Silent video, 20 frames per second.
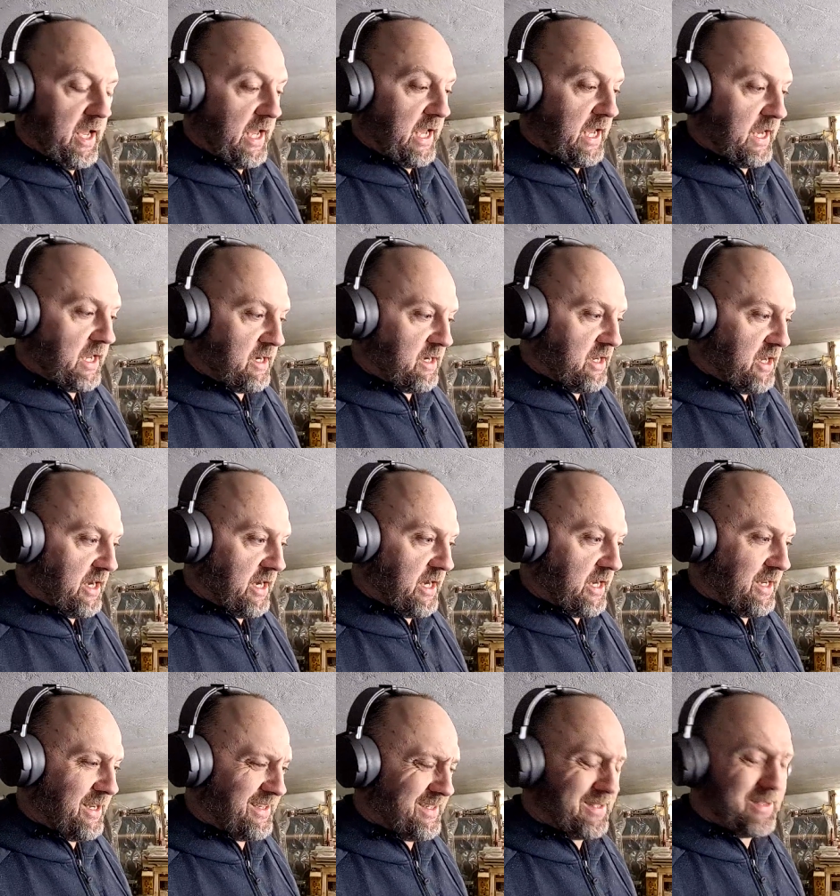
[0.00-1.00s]
And
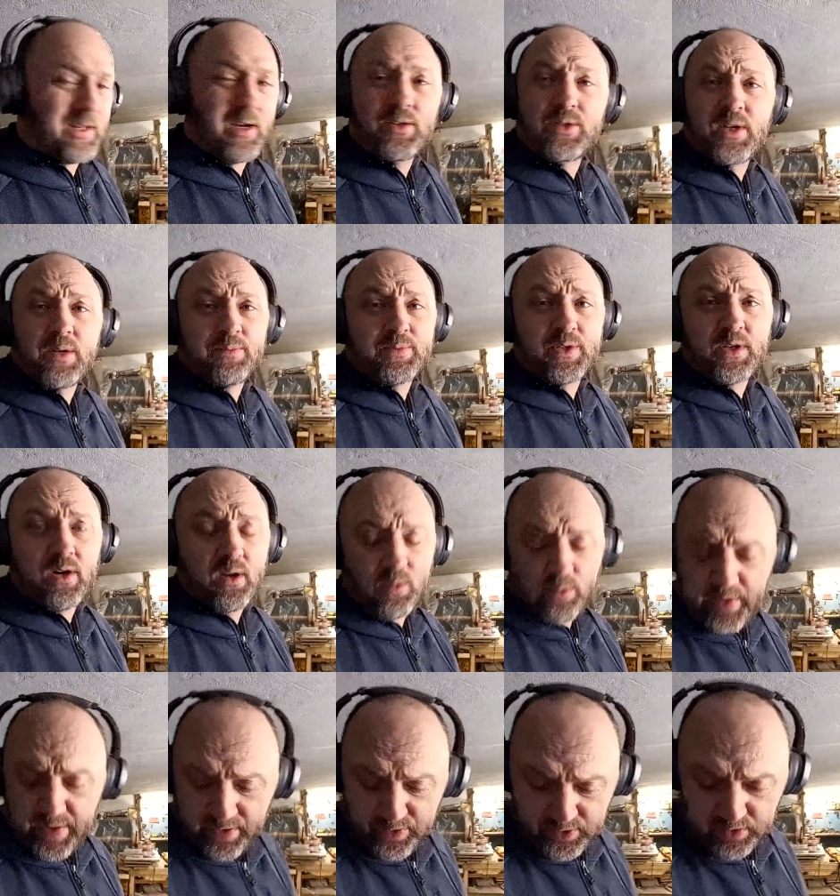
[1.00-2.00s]
uh, those I'm
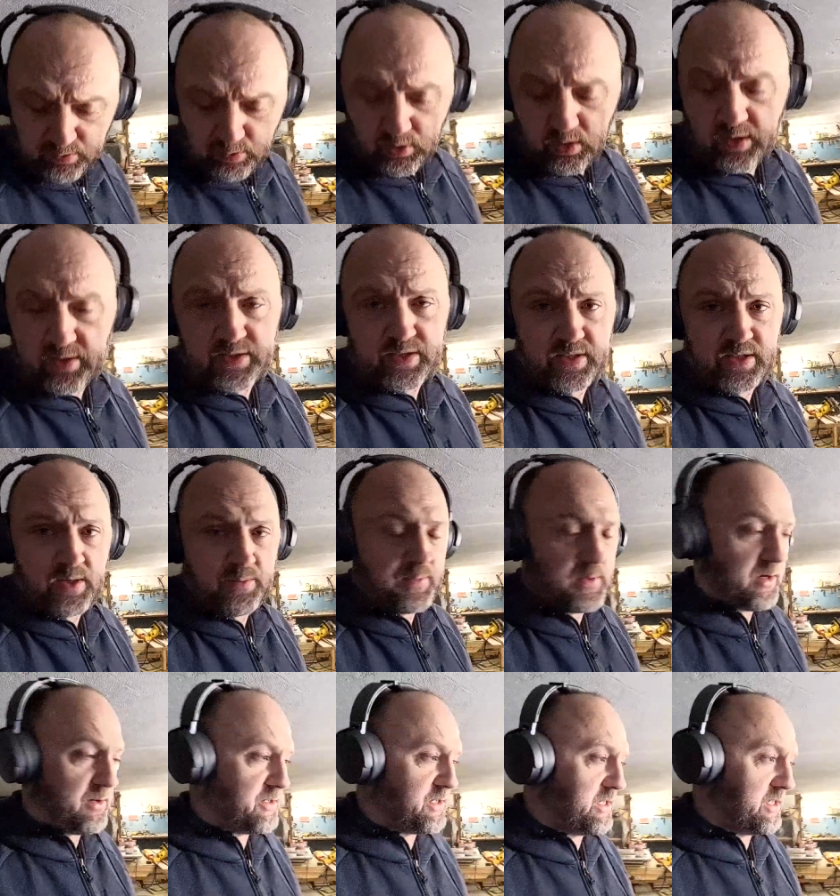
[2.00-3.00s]
sure are reusable. I'll just
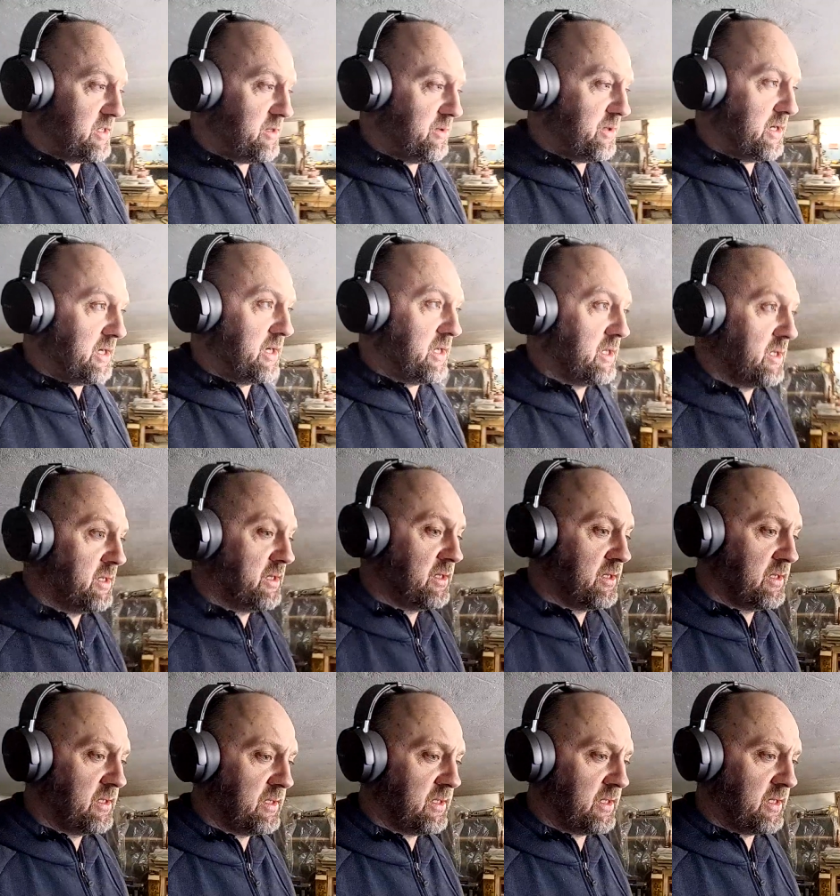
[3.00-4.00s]
dump those into a,
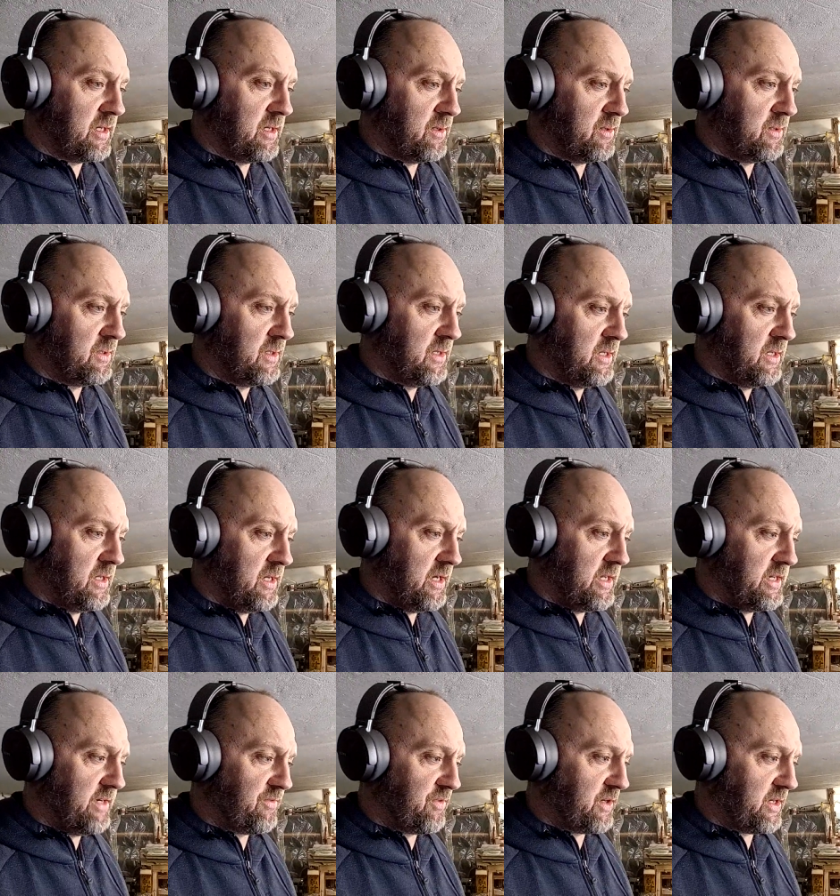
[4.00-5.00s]
you know,
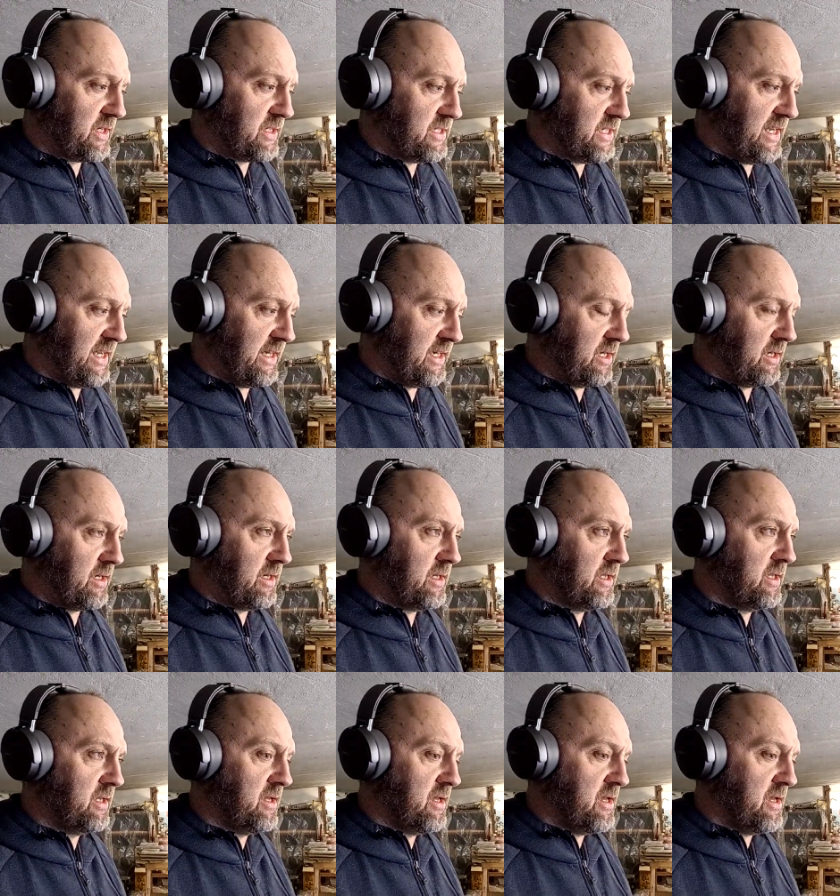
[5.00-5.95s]
a different container